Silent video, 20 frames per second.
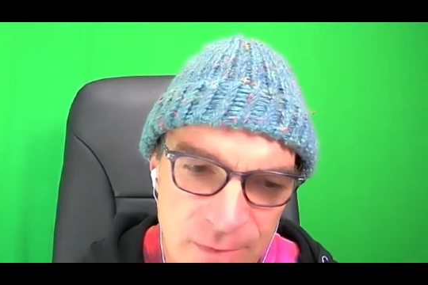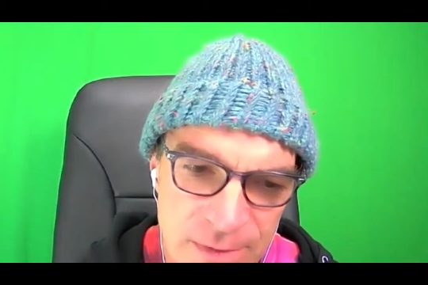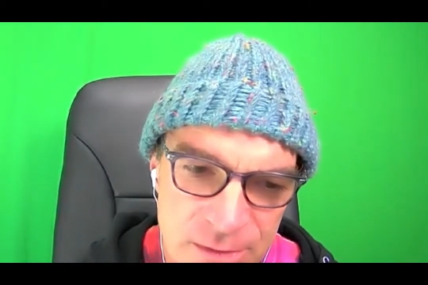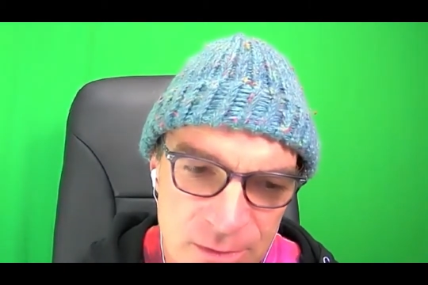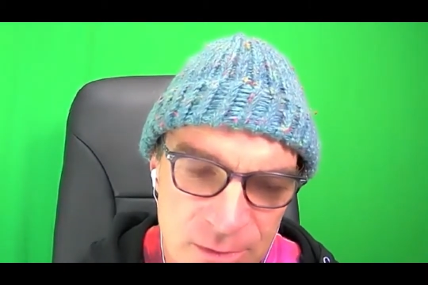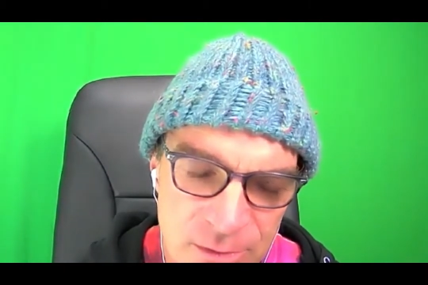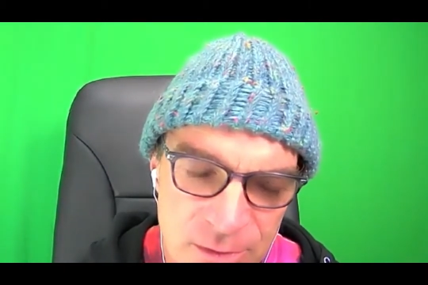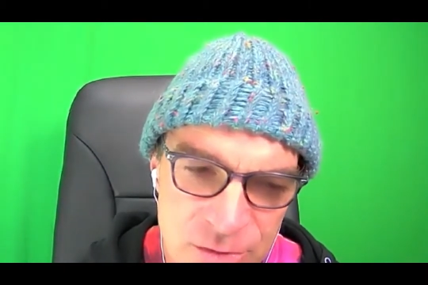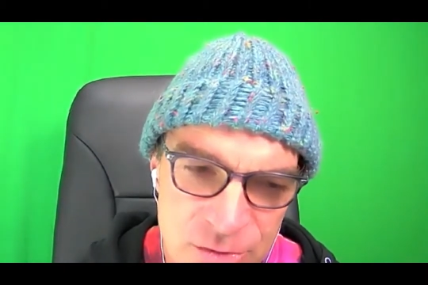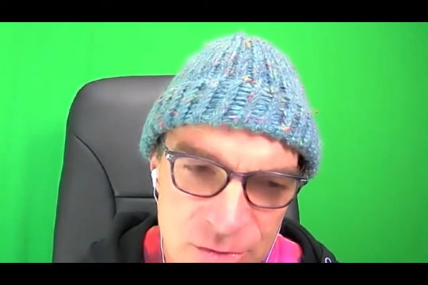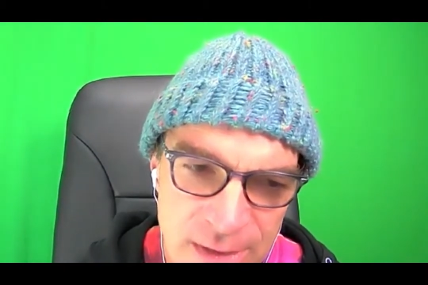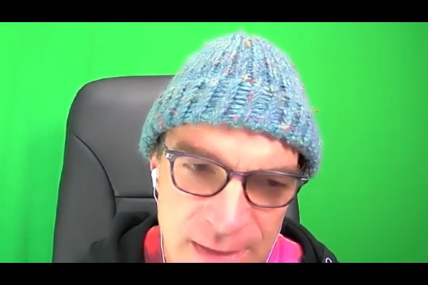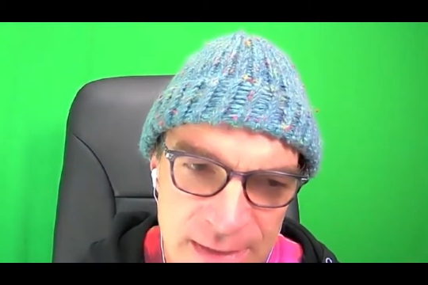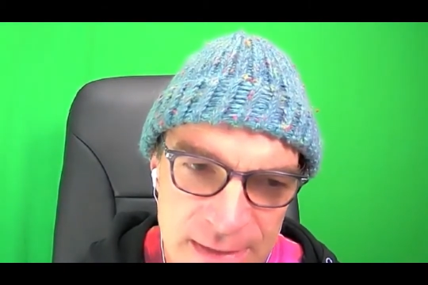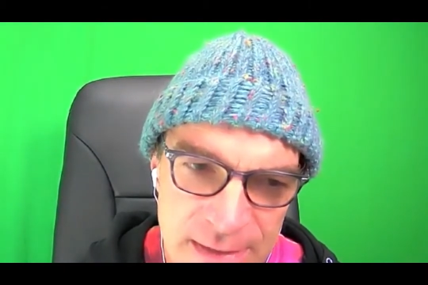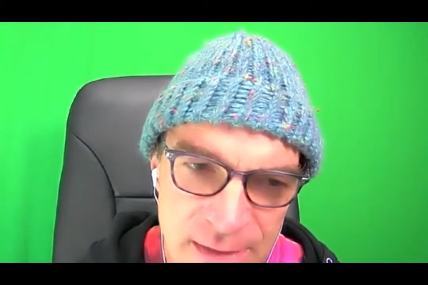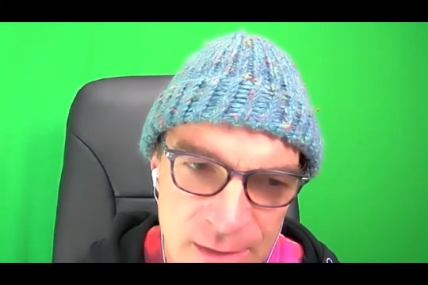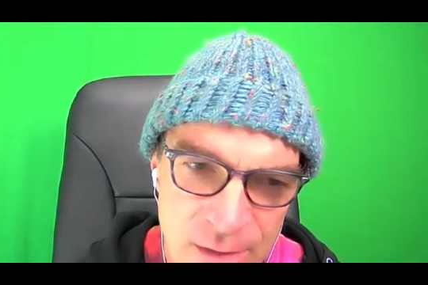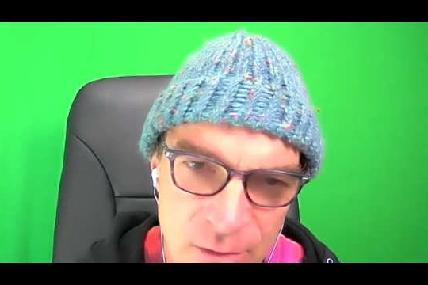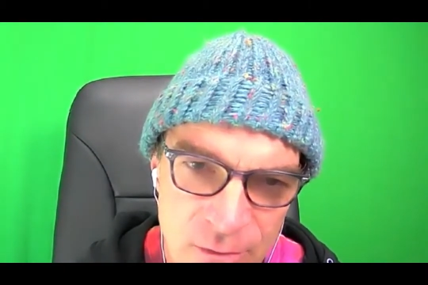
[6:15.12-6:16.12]
do the
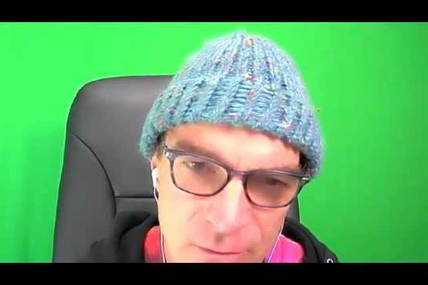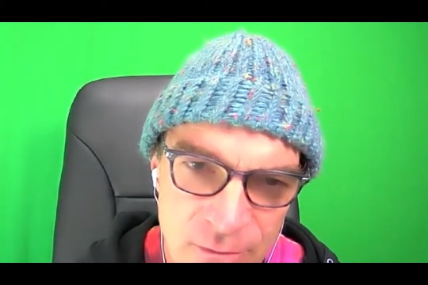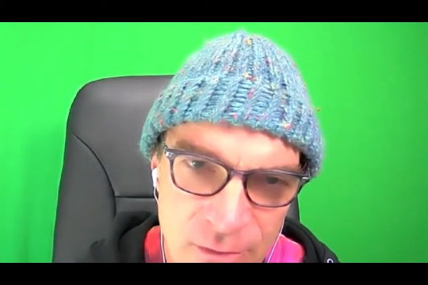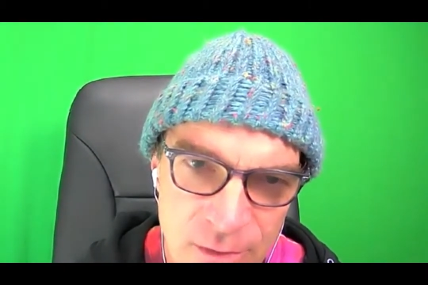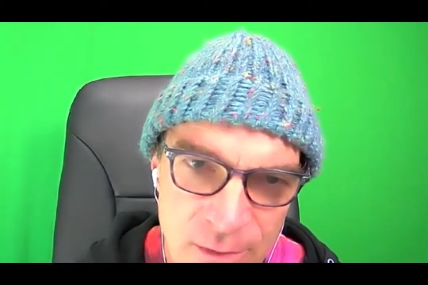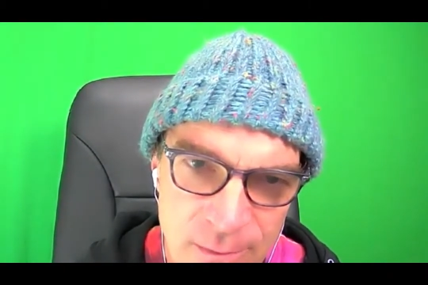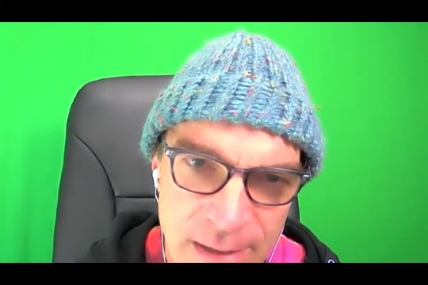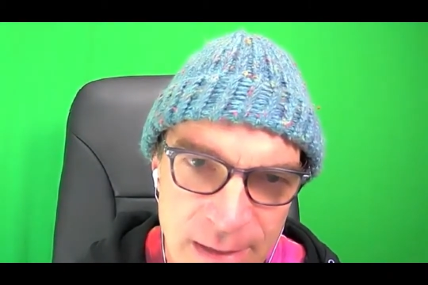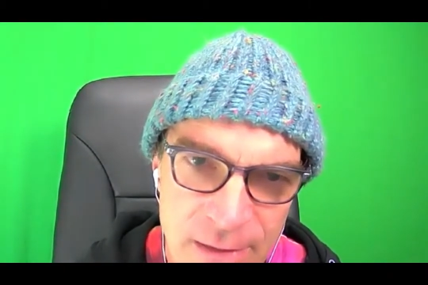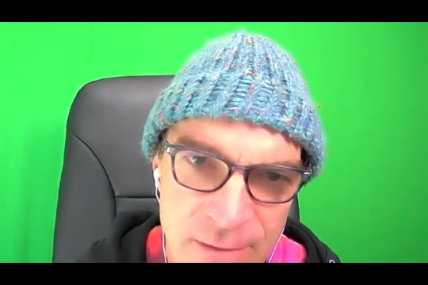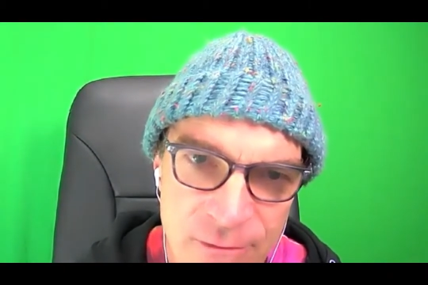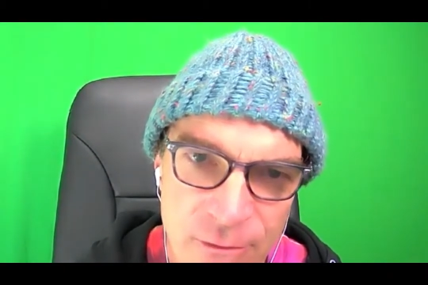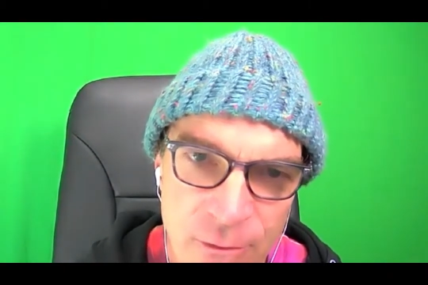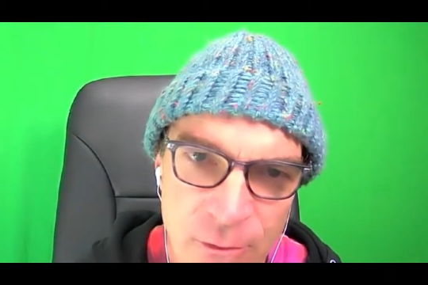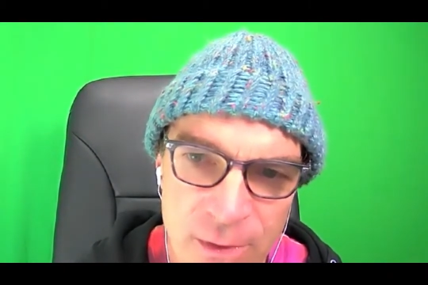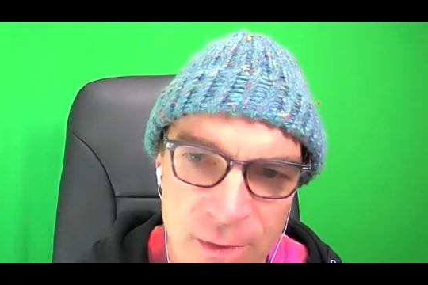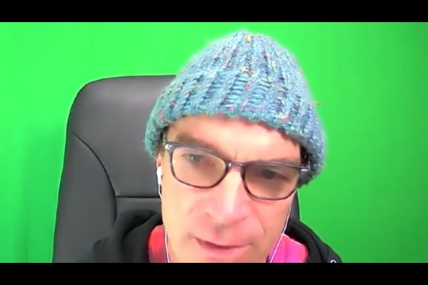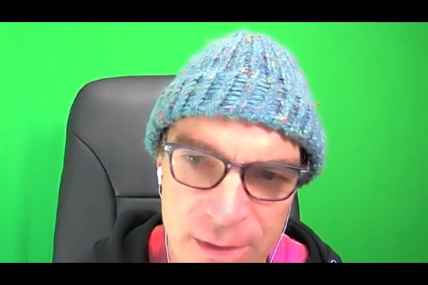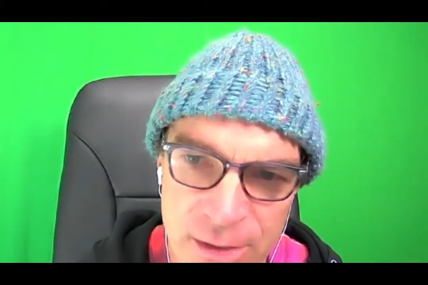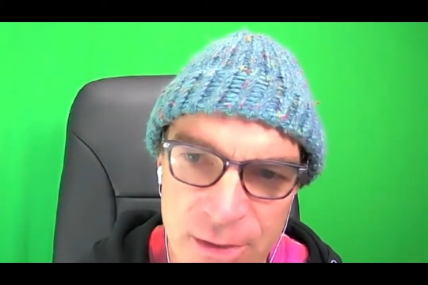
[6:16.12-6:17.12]
training over about
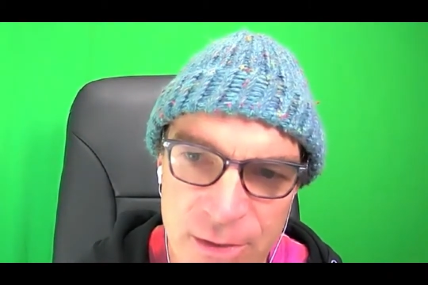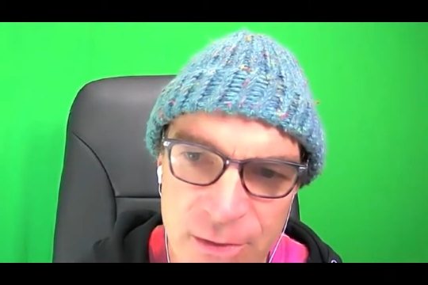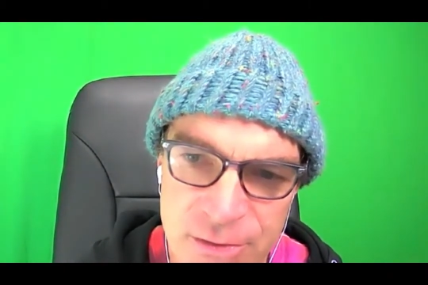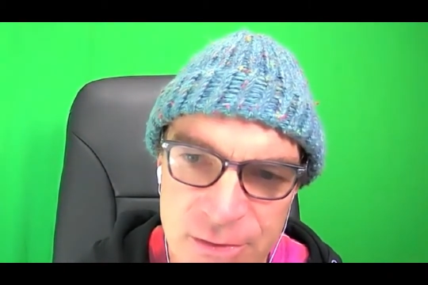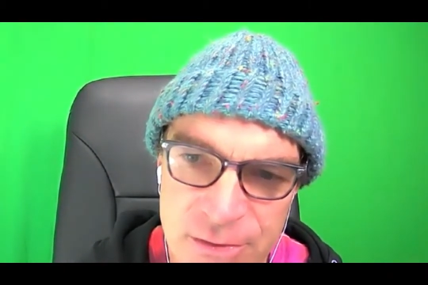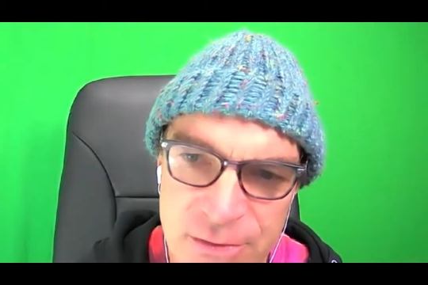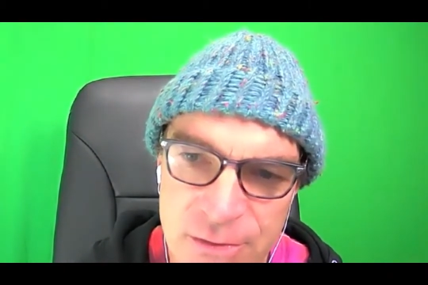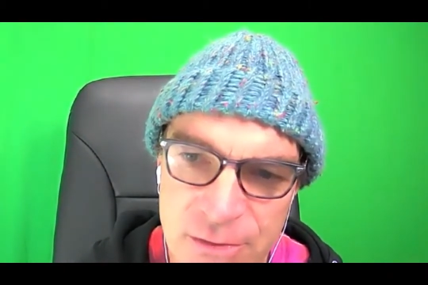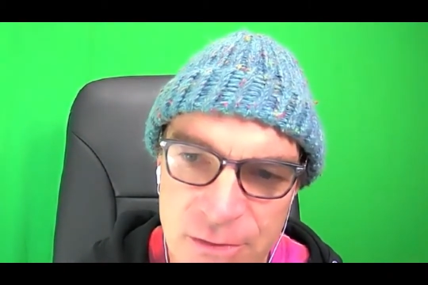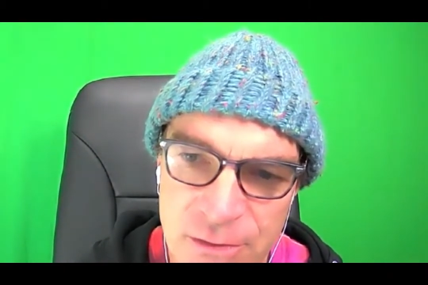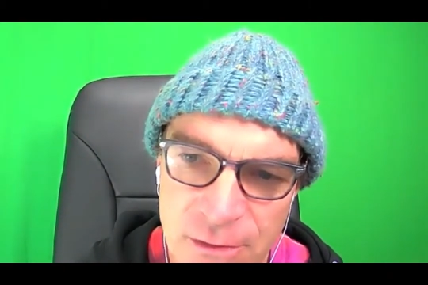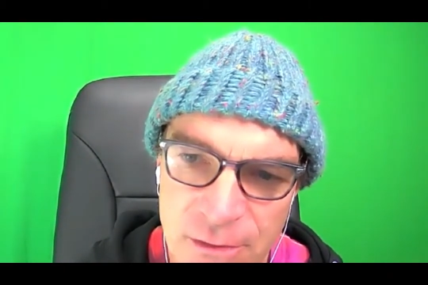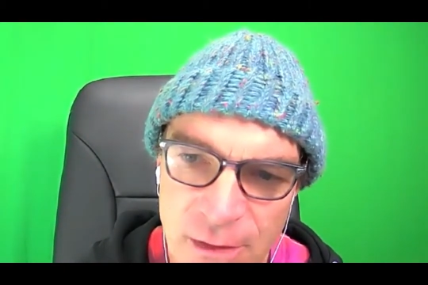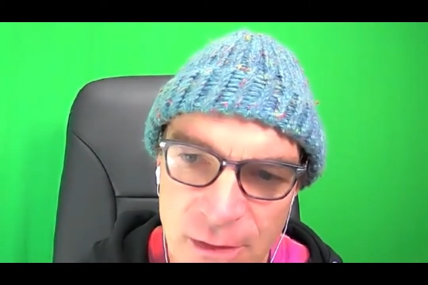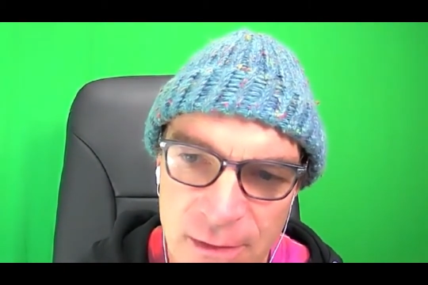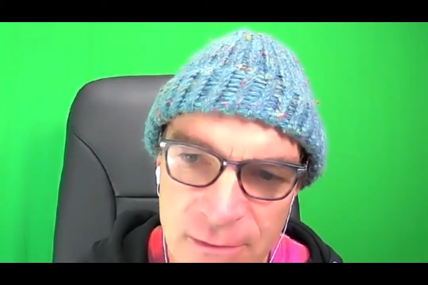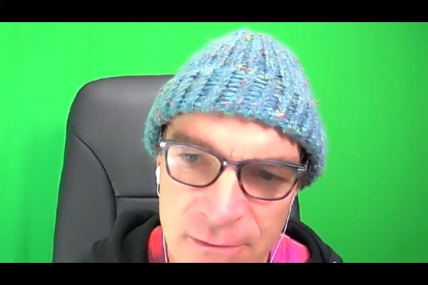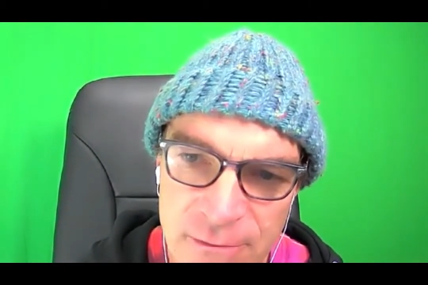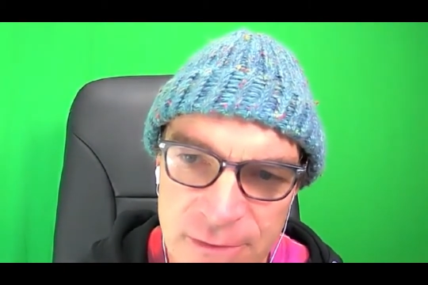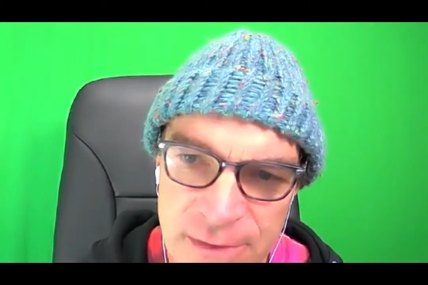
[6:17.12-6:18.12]
4 years
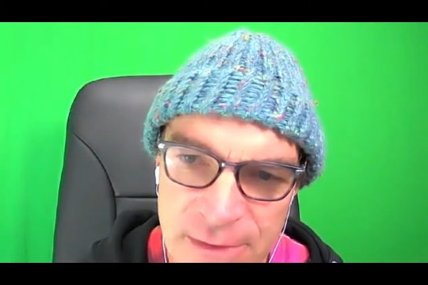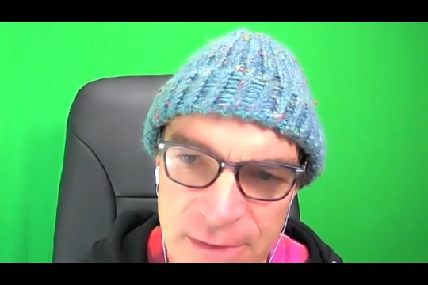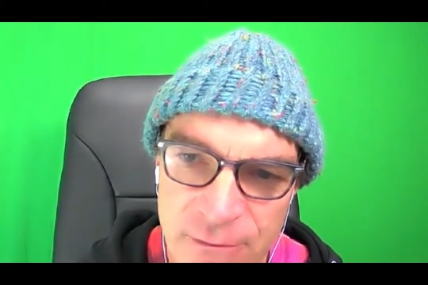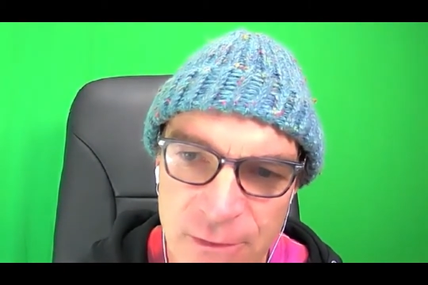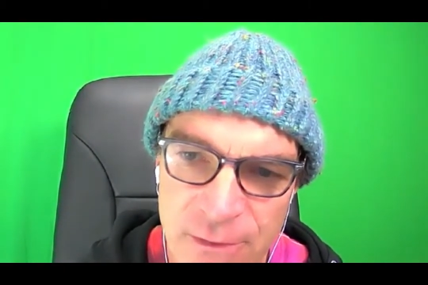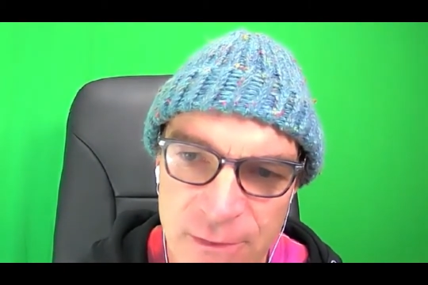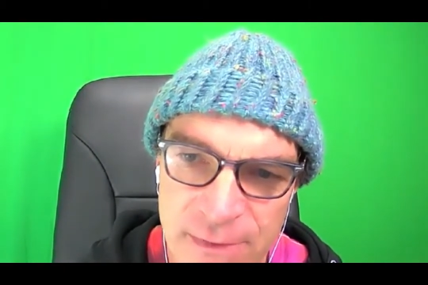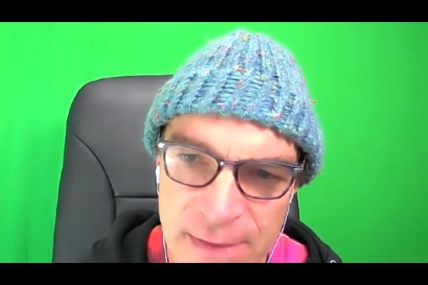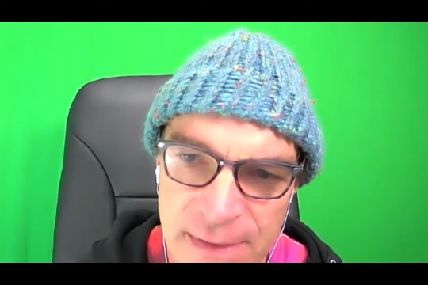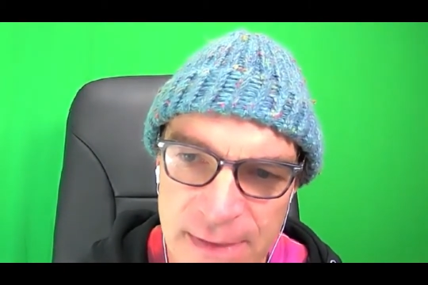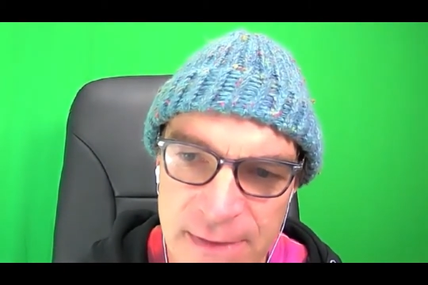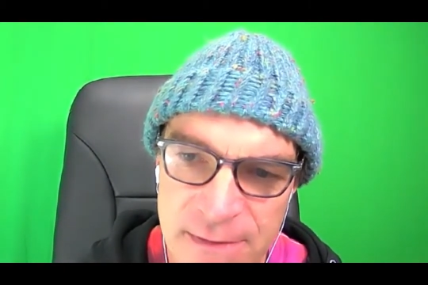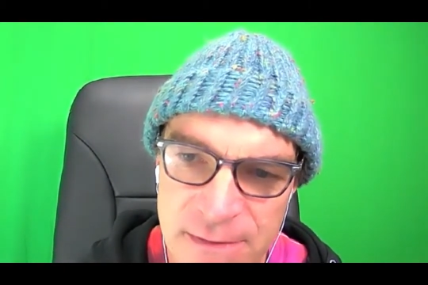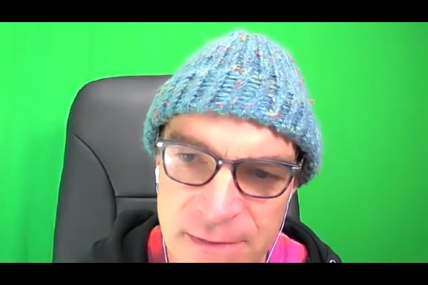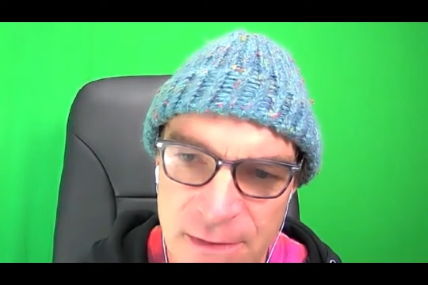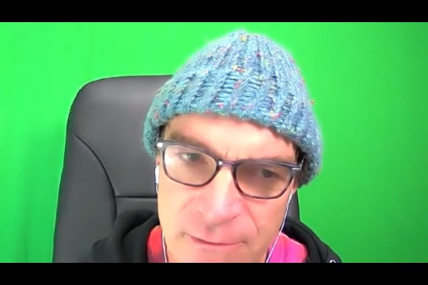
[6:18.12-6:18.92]
of different things,